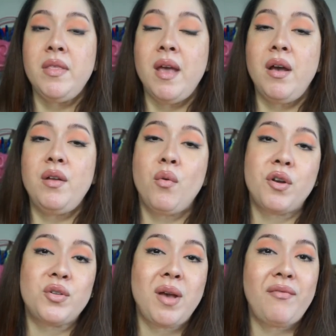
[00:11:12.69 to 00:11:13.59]
Now, in
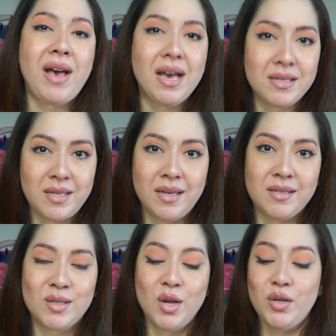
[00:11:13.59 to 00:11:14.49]
order to have
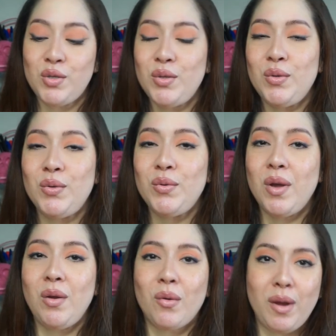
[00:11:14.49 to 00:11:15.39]
access
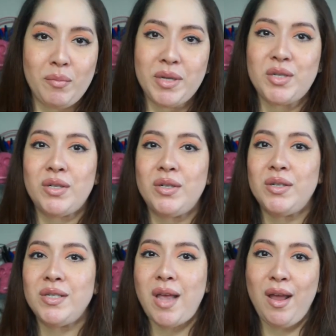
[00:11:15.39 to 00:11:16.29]
to great
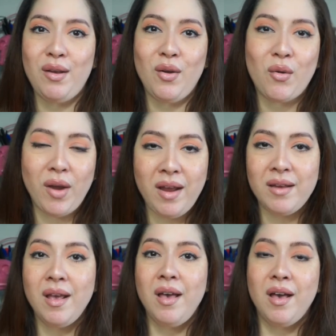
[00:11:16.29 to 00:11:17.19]
pictures and
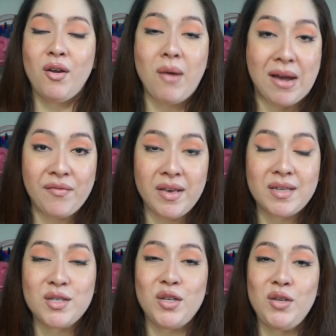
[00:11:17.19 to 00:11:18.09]
great
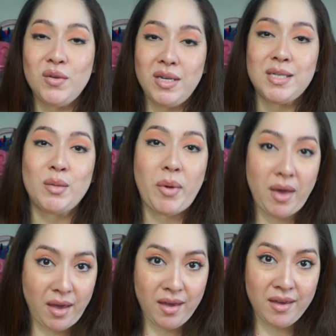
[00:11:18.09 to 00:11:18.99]
graphics, you need to
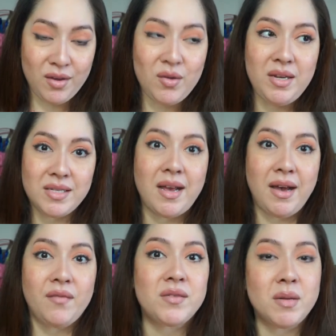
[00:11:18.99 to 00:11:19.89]
pay. You need to
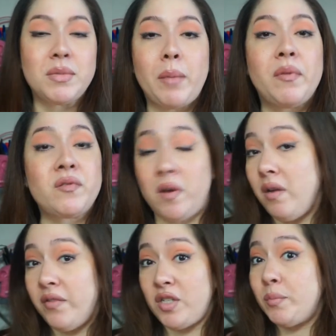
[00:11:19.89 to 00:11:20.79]
have some type
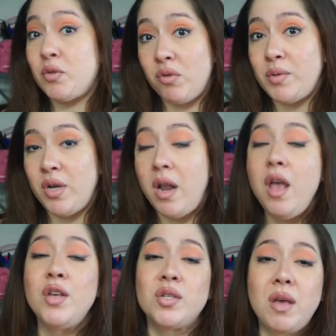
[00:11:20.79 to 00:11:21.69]
of a subscription.
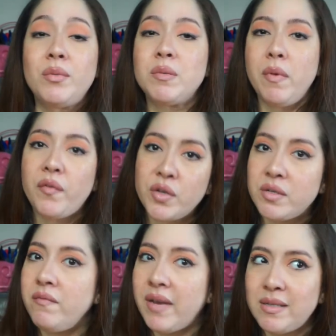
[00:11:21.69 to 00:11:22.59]
So that was my
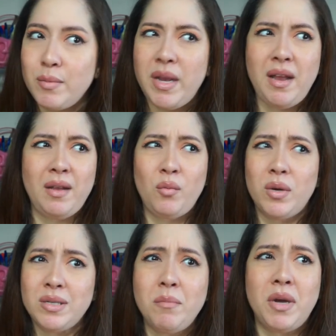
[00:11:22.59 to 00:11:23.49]
first investment, and it
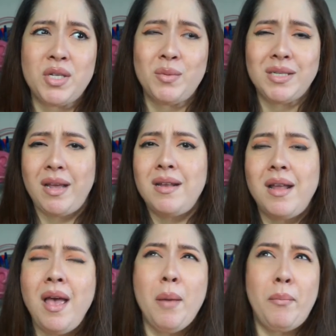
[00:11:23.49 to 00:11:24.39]
wasn't much. It was like,
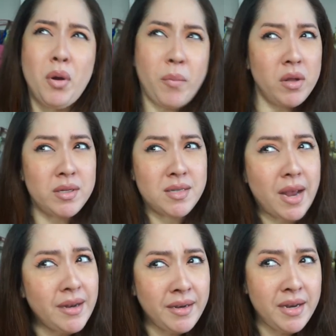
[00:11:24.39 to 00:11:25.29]
Bookbolt is
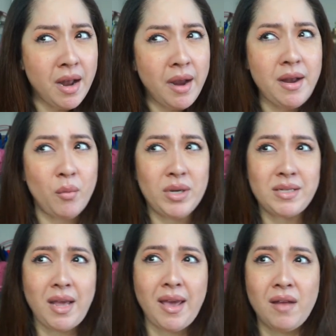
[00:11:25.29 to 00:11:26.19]
$9.99. I want
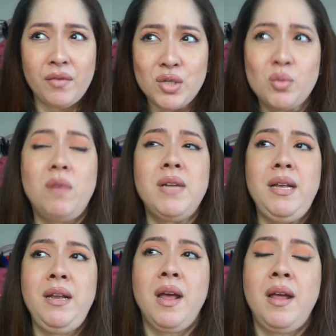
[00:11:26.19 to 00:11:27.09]
to say Canva is
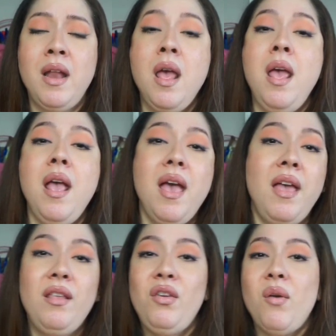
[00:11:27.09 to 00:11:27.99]
$12.99,
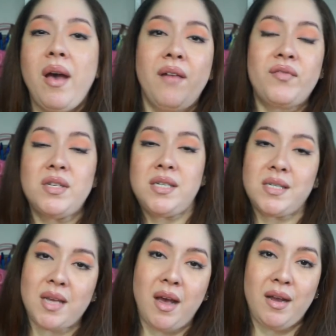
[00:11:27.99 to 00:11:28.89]
and you have to
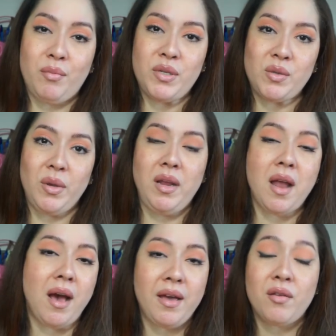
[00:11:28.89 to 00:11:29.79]
decide between
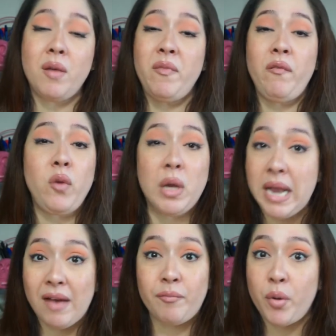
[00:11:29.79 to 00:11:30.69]
either. I mean, if you
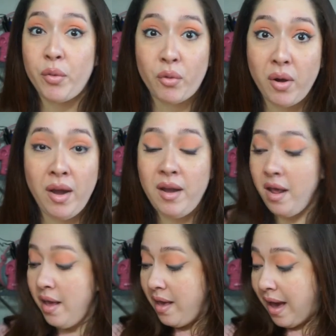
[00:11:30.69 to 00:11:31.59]
can have both, great.
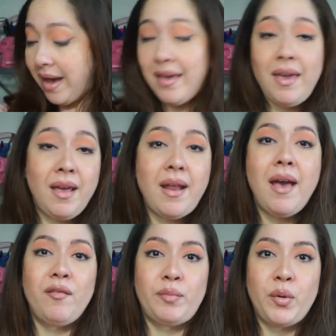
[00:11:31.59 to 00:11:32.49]
I can't
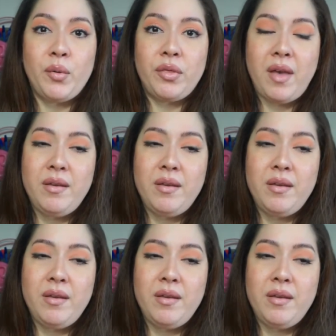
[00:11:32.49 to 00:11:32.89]
have both.